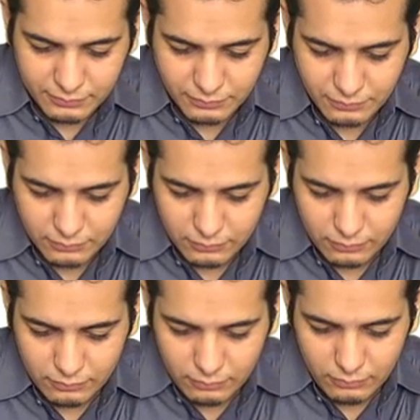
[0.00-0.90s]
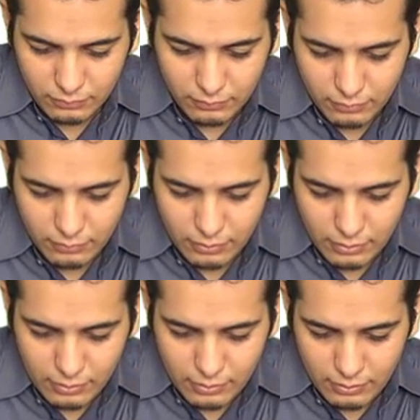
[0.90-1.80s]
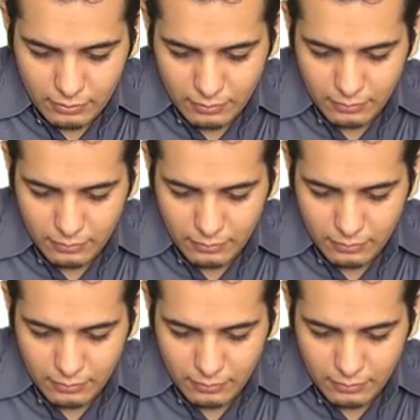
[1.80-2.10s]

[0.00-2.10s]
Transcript: [no speech]